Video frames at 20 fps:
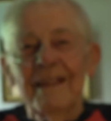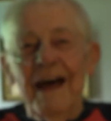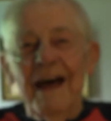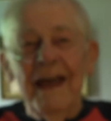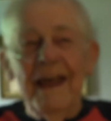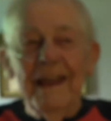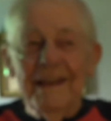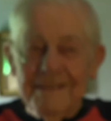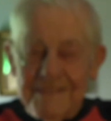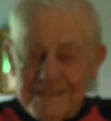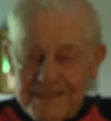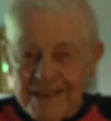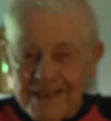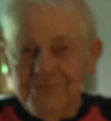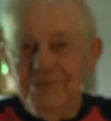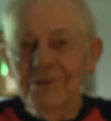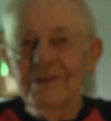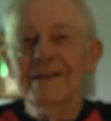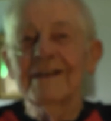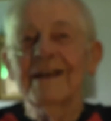I had a
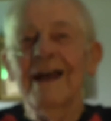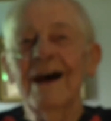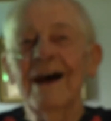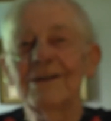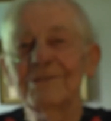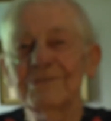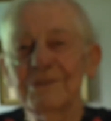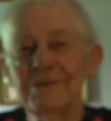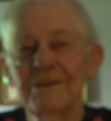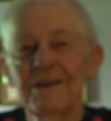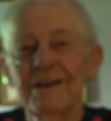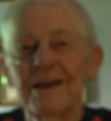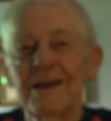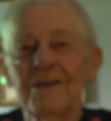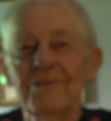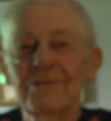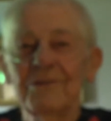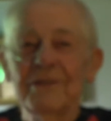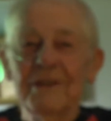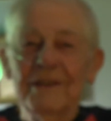sexual encounter
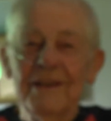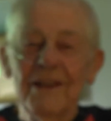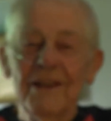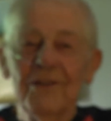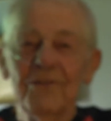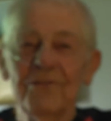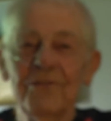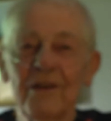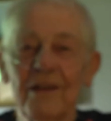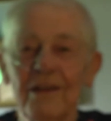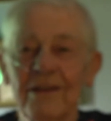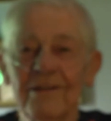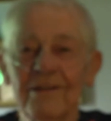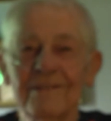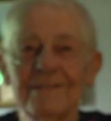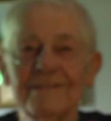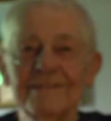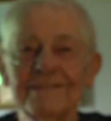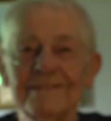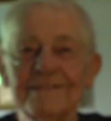with another fellow.
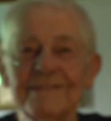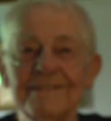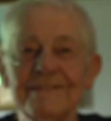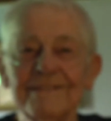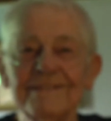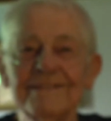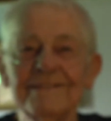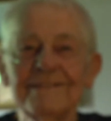Wow.